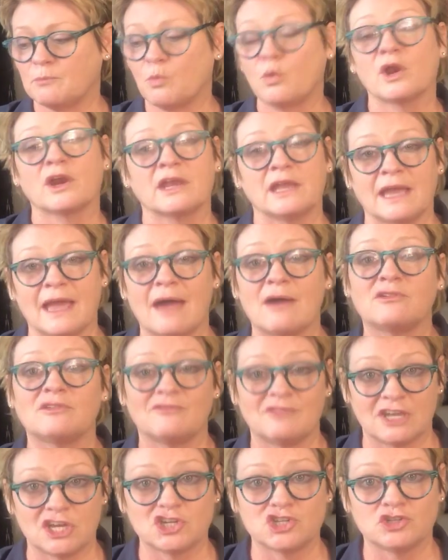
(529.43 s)
working out
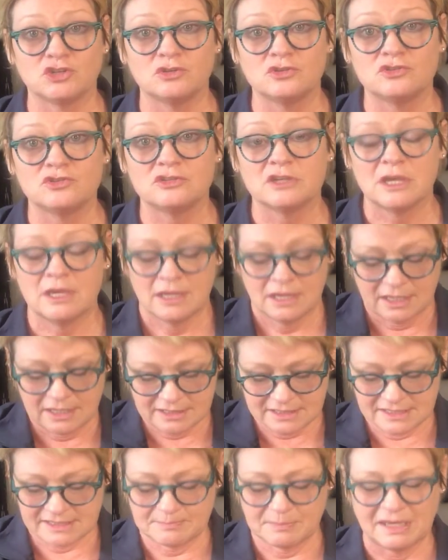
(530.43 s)
of issues
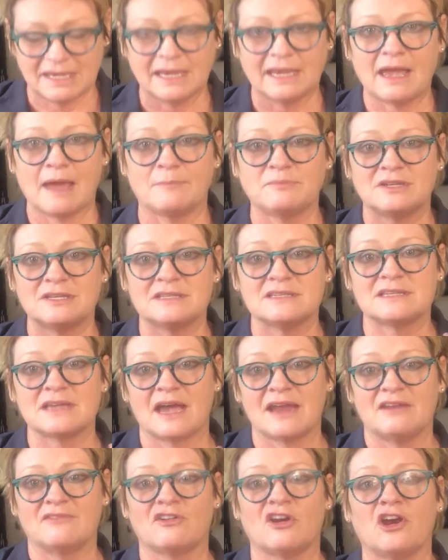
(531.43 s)
is being kept
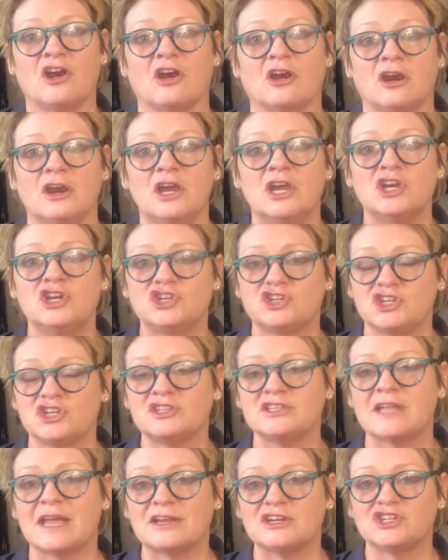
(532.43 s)
inside of her.
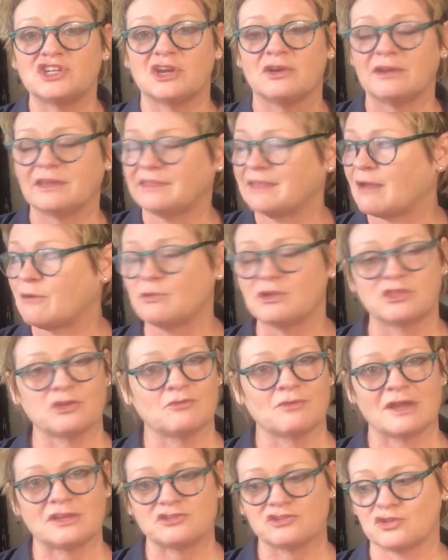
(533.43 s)
She's not sharing that with the
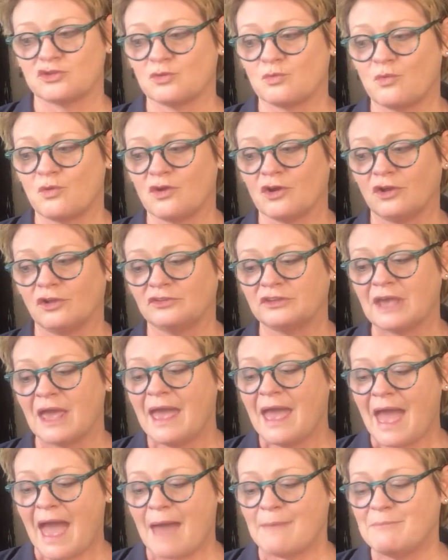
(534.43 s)
rest of the world.
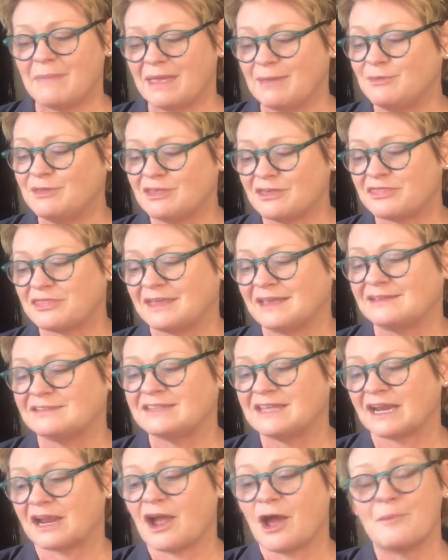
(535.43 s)
And maybe the things
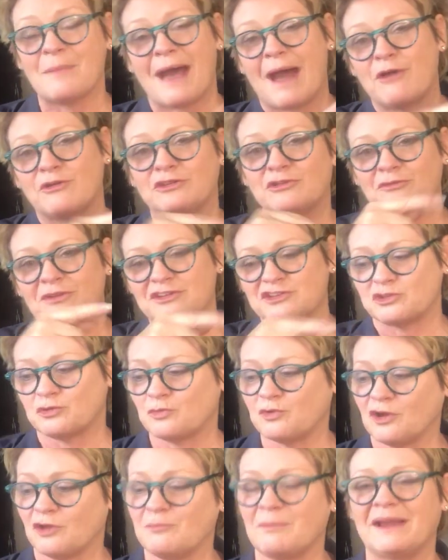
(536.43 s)
that come out in the rest of
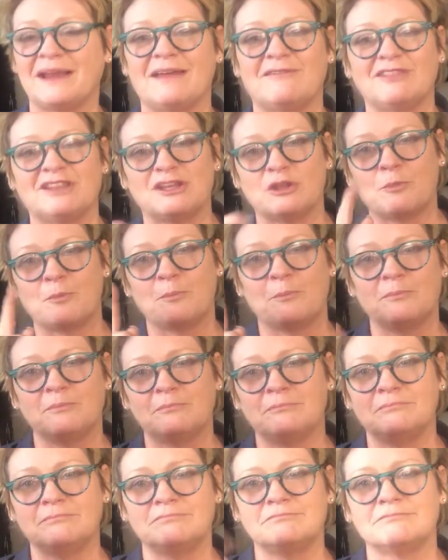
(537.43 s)
the world might have little
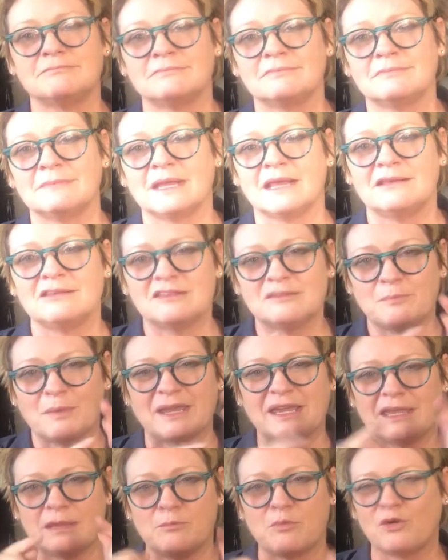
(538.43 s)

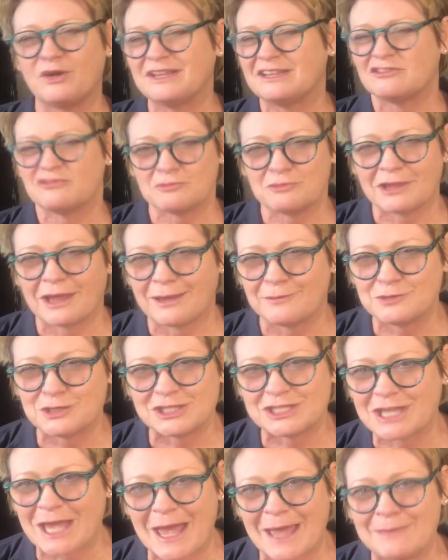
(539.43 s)
spiky points from time
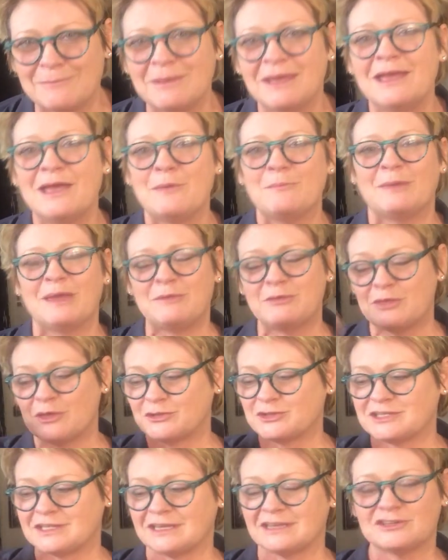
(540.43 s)
to time. Maybe
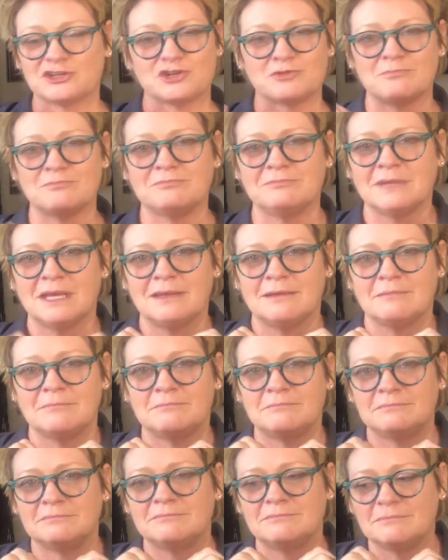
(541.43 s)
those things are
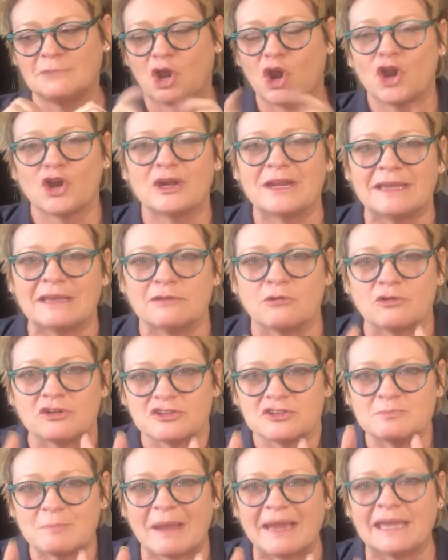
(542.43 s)
hurting or
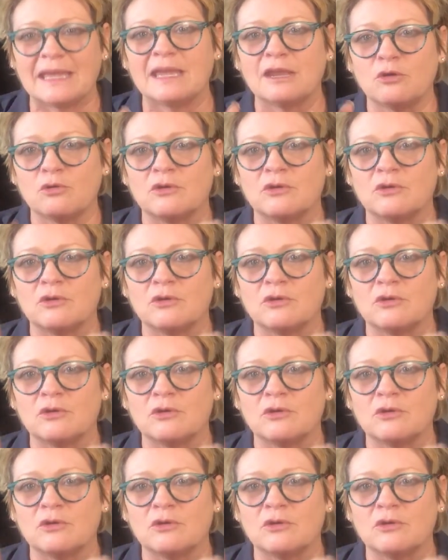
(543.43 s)
spiking